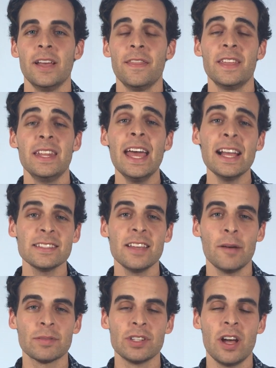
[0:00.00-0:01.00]
The next
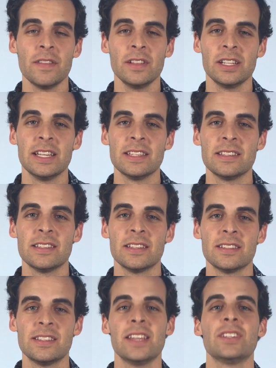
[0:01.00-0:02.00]
option on the
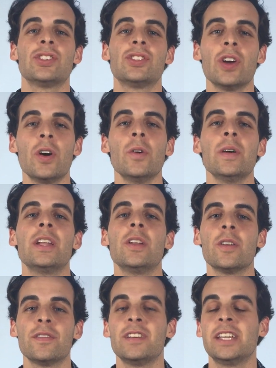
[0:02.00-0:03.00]
list says Show in
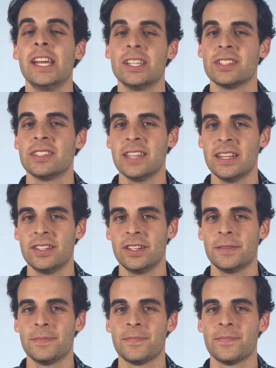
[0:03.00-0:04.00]
Notification
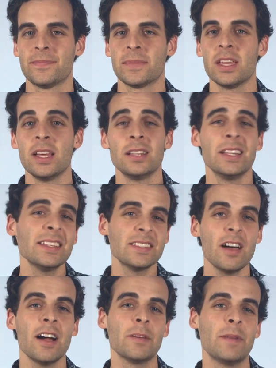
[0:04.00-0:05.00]
Center. Let's
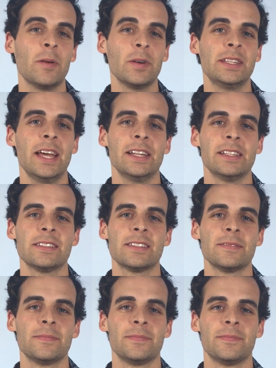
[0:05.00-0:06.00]
talk about what that is.